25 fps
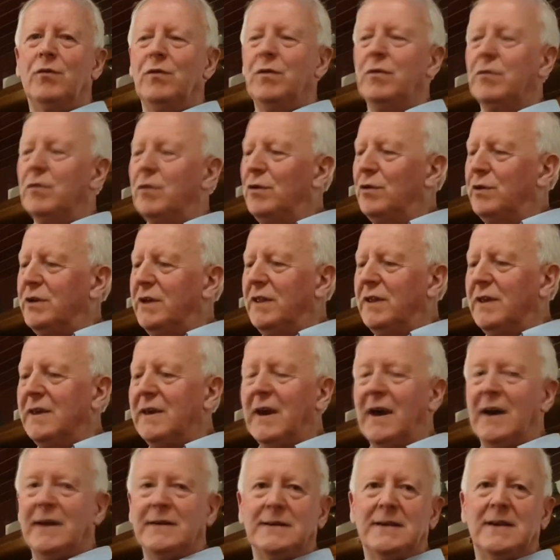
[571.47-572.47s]
We will look at the
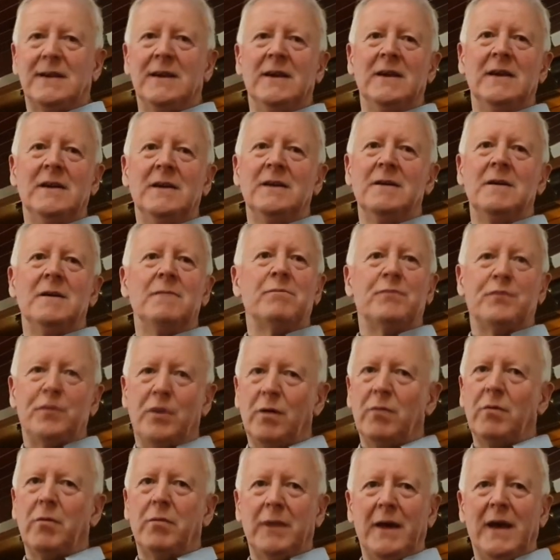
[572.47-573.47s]
cask
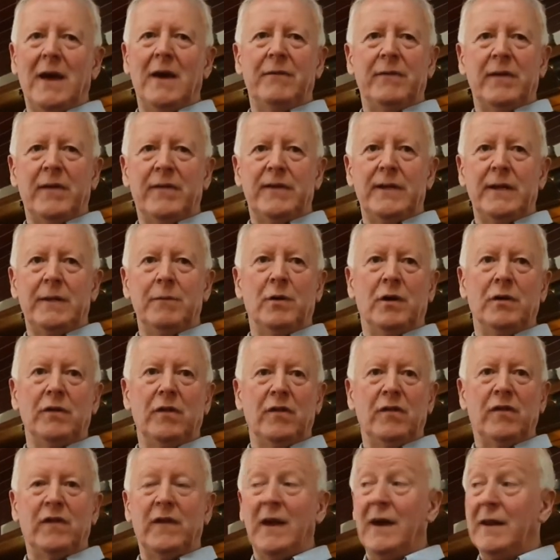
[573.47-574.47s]
probably every 3
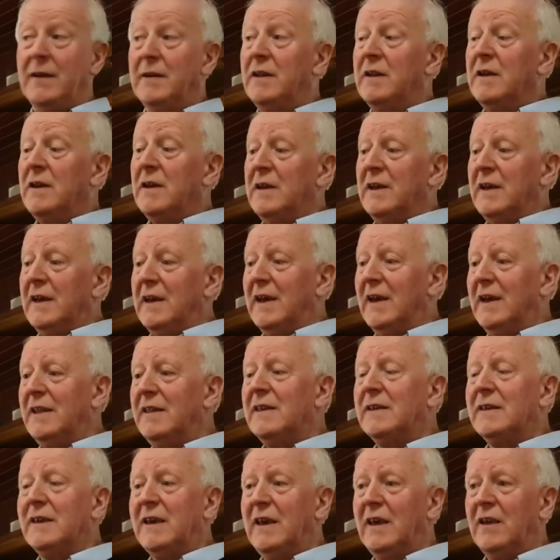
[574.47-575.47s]
months. And in
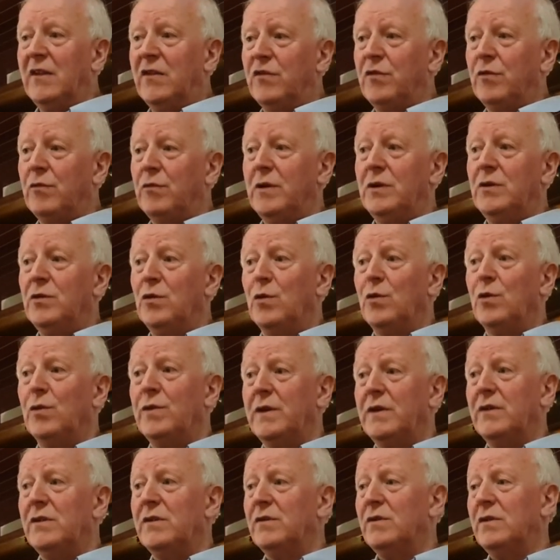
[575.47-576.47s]
the case where we know
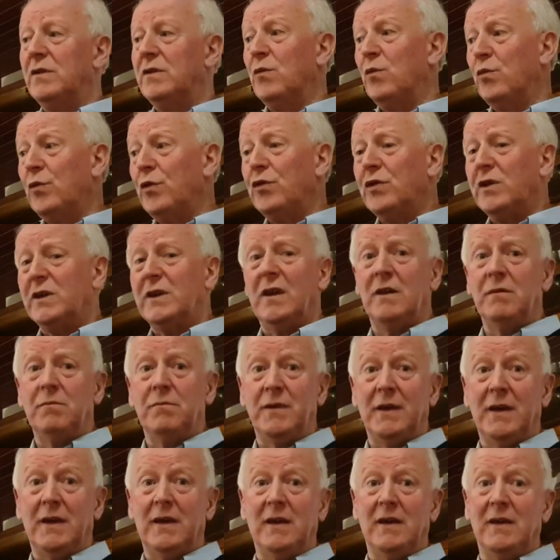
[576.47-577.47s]
that the wood can
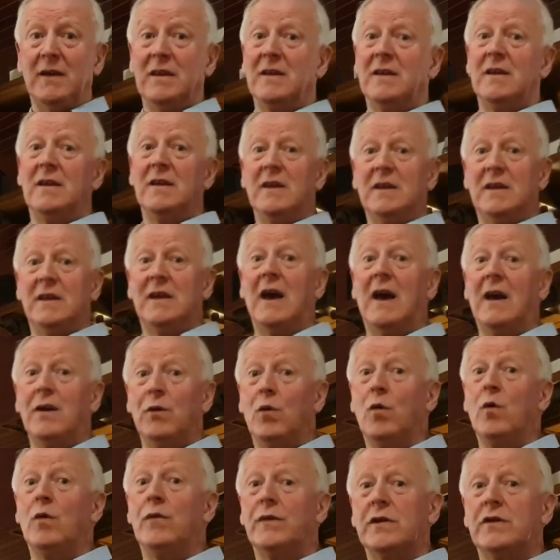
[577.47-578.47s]

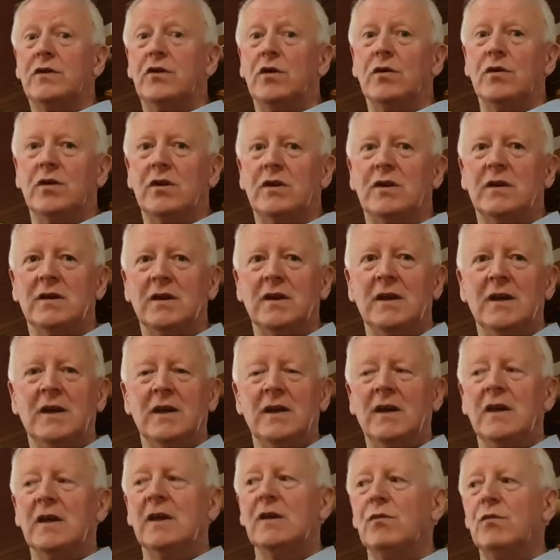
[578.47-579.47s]
overcook,
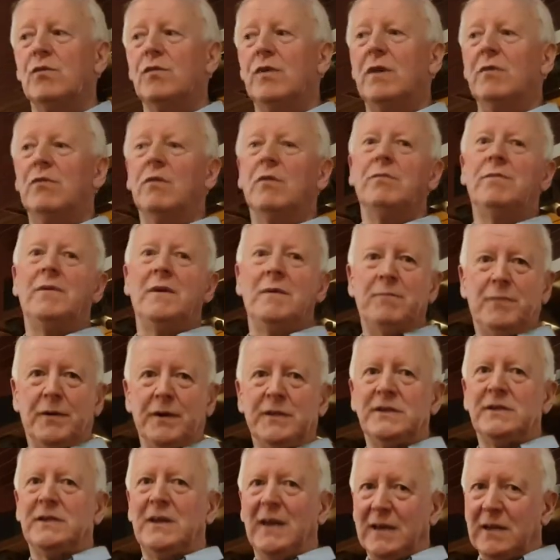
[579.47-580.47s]
we will be
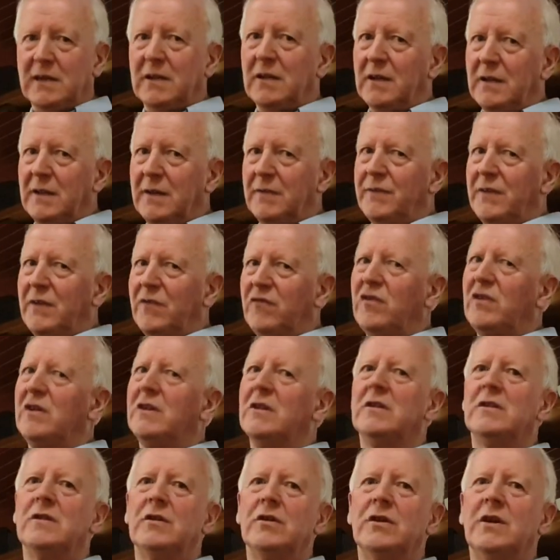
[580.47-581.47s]
particularly
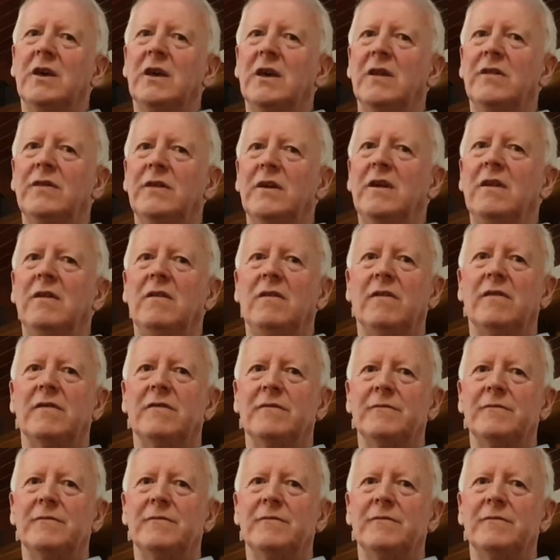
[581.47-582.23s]
vigilant looking at these.